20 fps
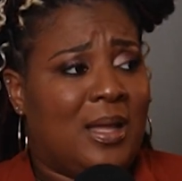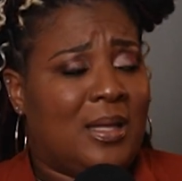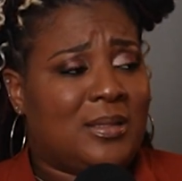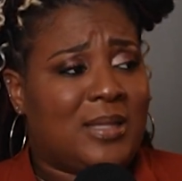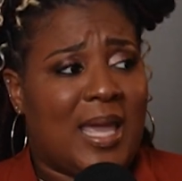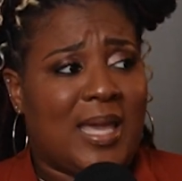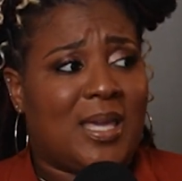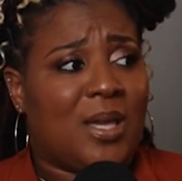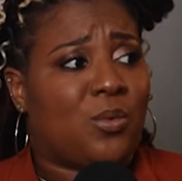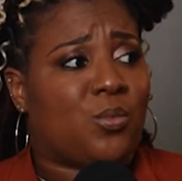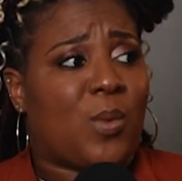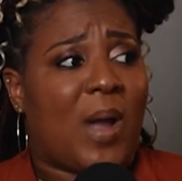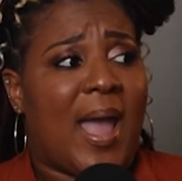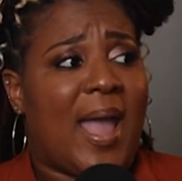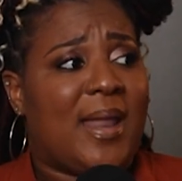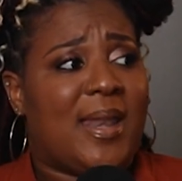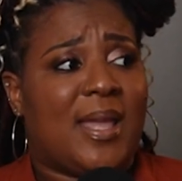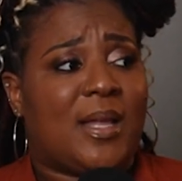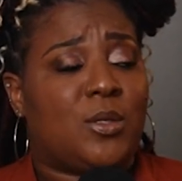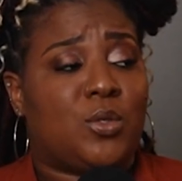They can
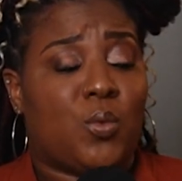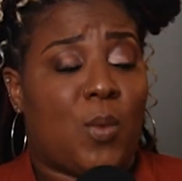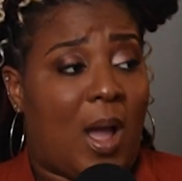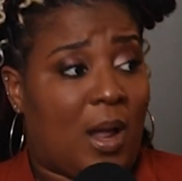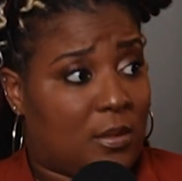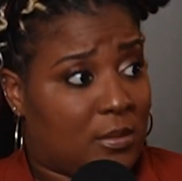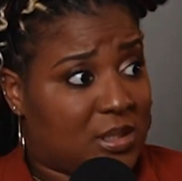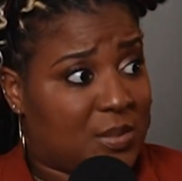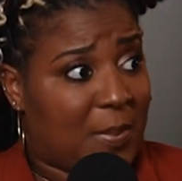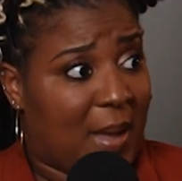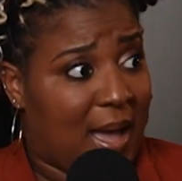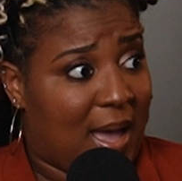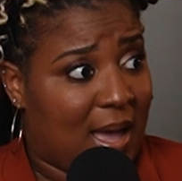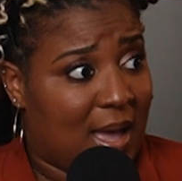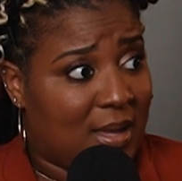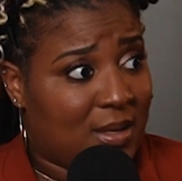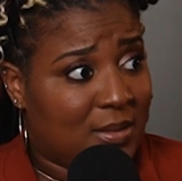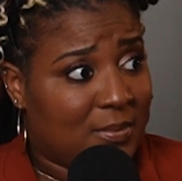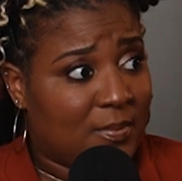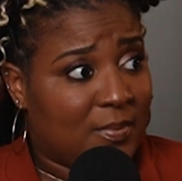write. Do I
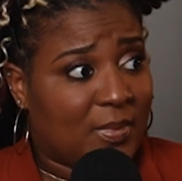respond?